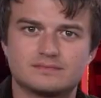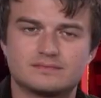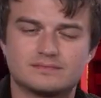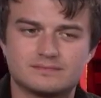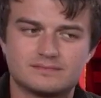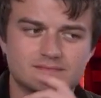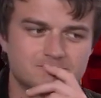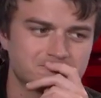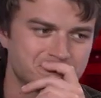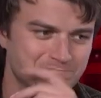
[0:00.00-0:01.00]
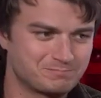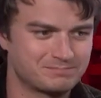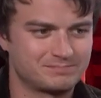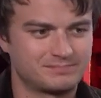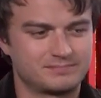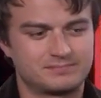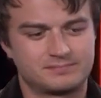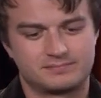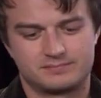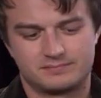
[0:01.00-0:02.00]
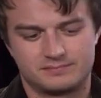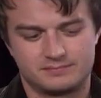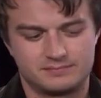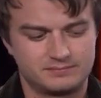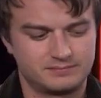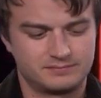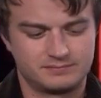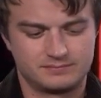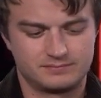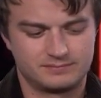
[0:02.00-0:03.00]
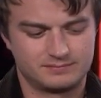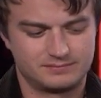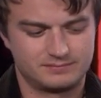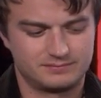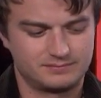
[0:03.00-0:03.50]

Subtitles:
The person shown says nothing.